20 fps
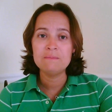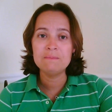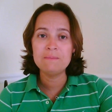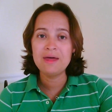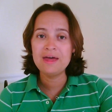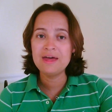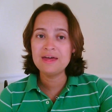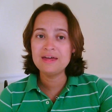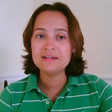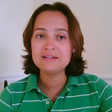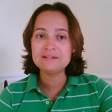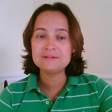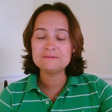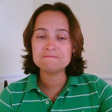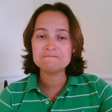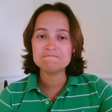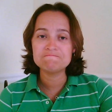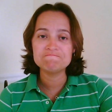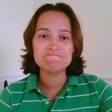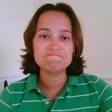Matt.
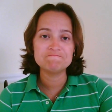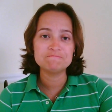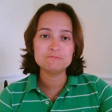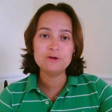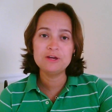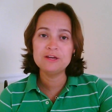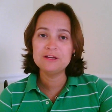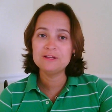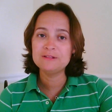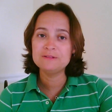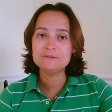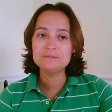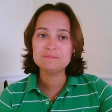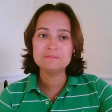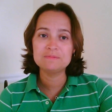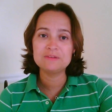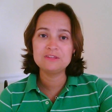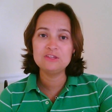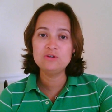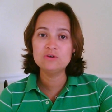Well,
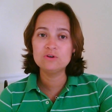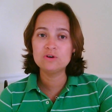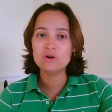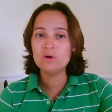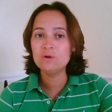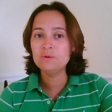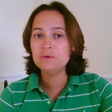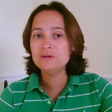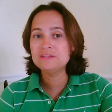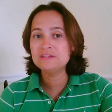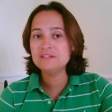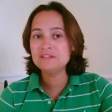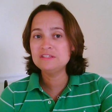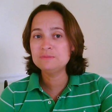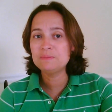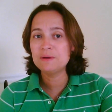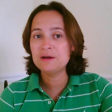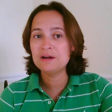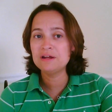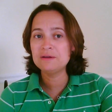you're always
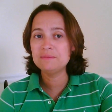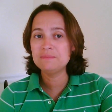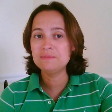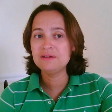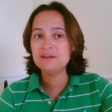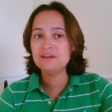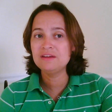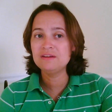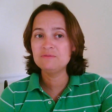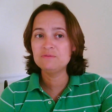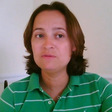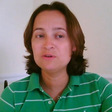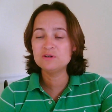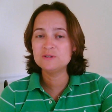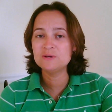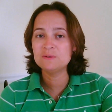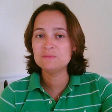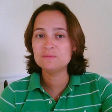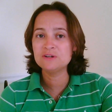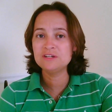inspiring me for
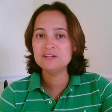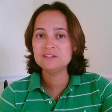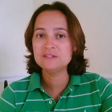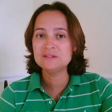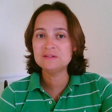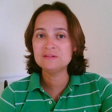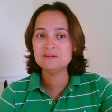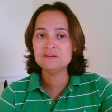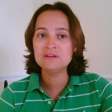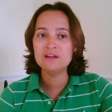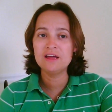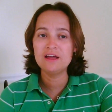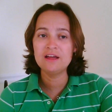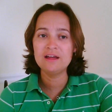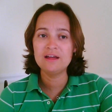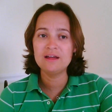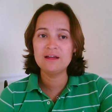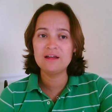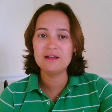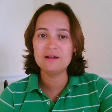some reason.
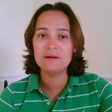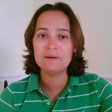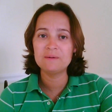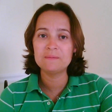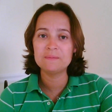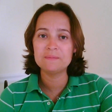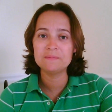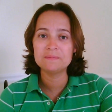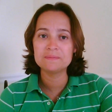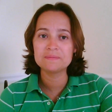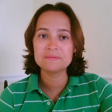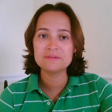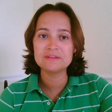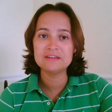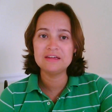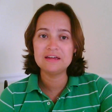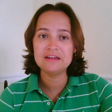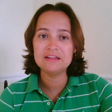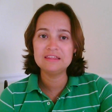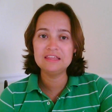
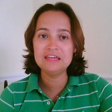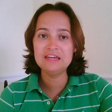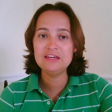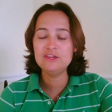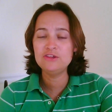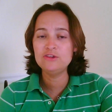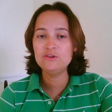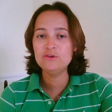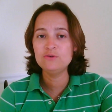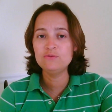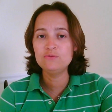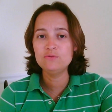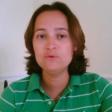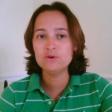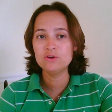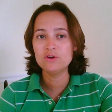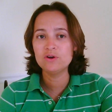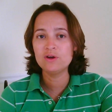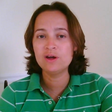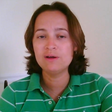Thank you
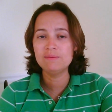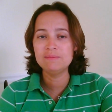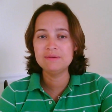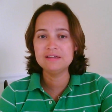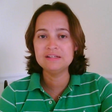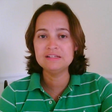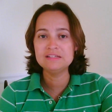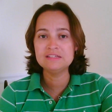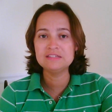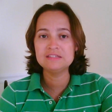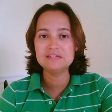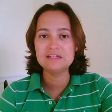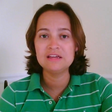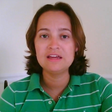for your comments.